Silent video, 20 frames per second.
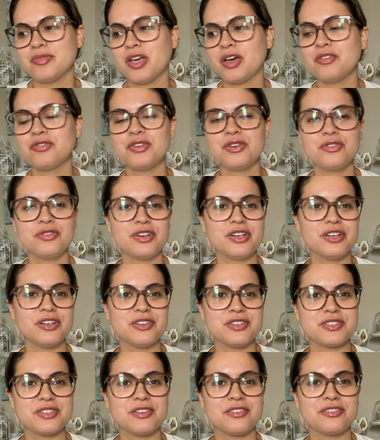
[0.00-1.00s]
a few
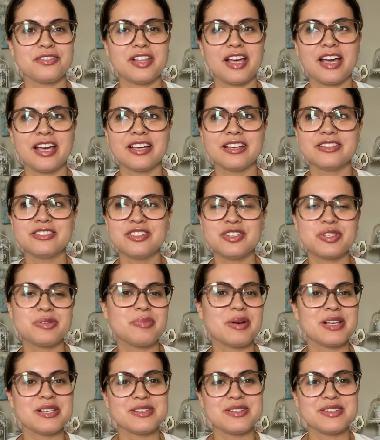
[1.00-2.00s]
reels of like just
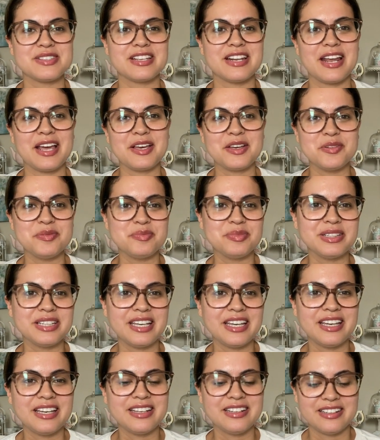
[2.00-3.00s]
puzzles that I
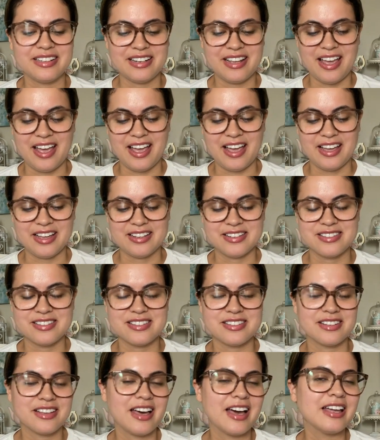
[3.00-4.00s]
complete,
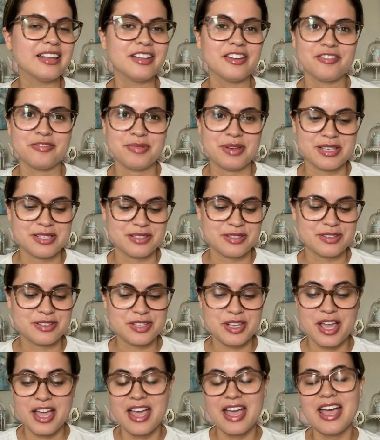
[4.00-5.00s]
and I love
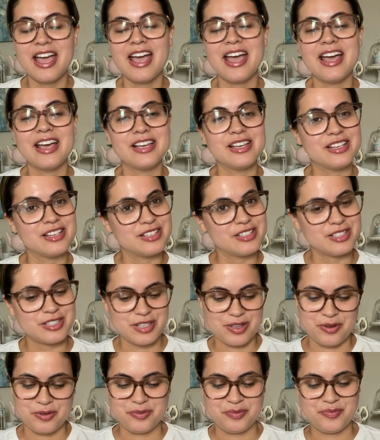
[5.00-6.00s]
puzzles.
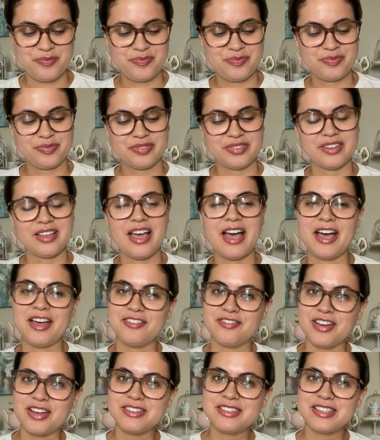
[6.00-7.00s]
So I
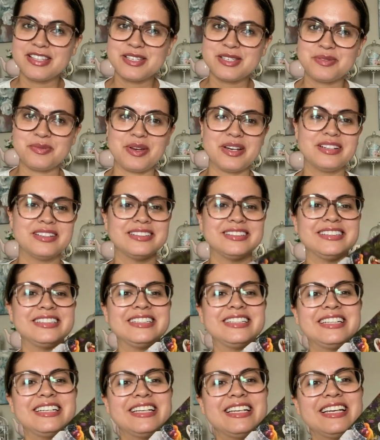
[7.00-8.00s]
found this one.
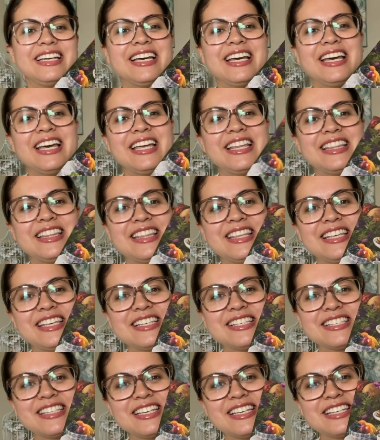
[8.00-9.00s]

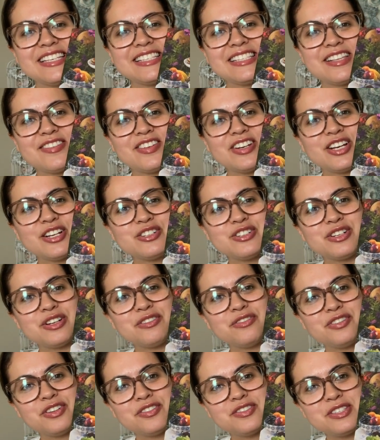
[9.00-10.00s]
This is
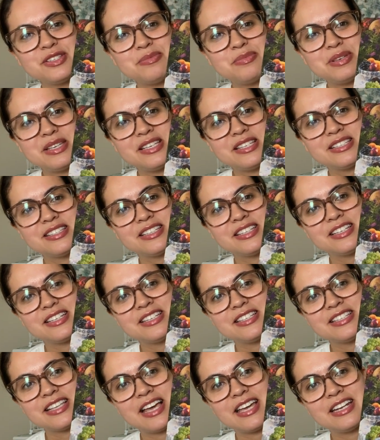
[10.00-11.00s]
750
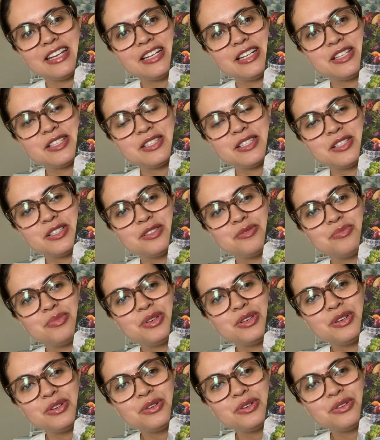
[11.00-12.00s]
pieces, and it is this
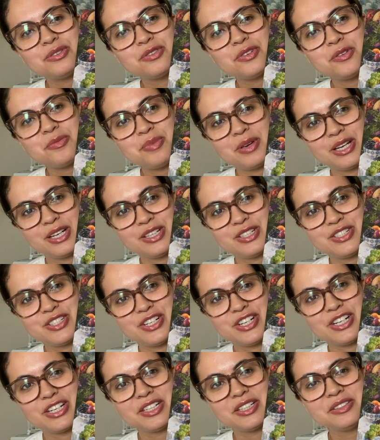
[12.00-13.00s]
beautiful
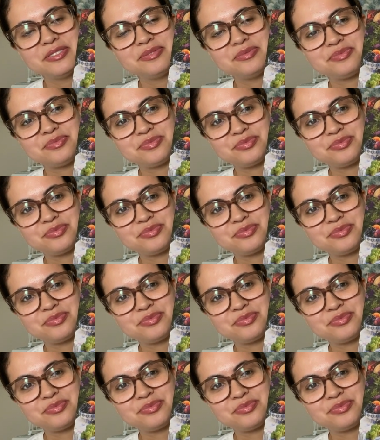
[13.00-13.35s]
picture